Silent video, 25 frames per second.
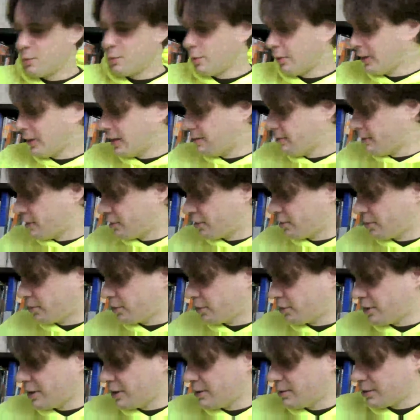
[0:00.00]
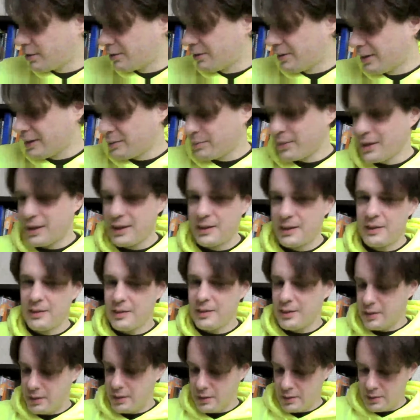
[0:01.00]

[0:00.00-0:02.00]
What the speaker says: the original She was like back in the day.